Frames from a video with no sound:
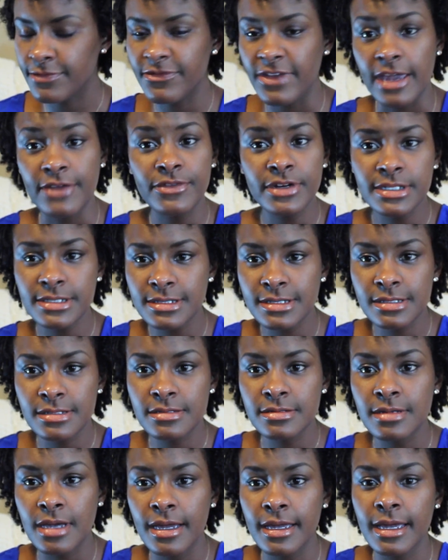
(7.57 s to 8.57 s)

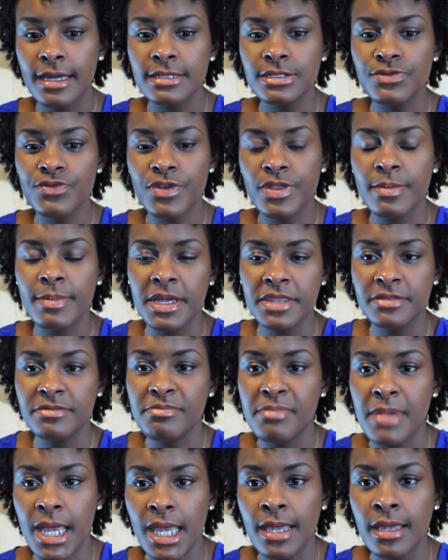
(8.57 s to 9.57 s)
favorites, I guess, for the month
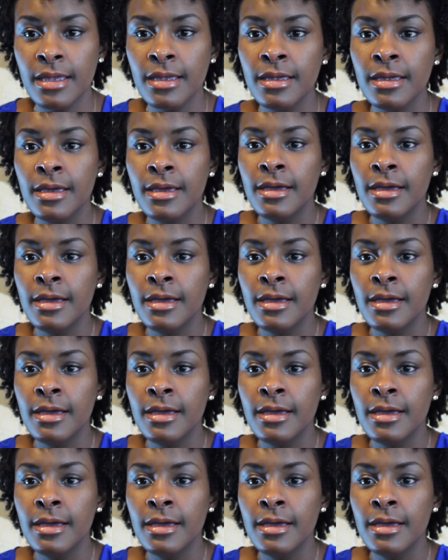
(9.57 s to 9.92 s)
of May.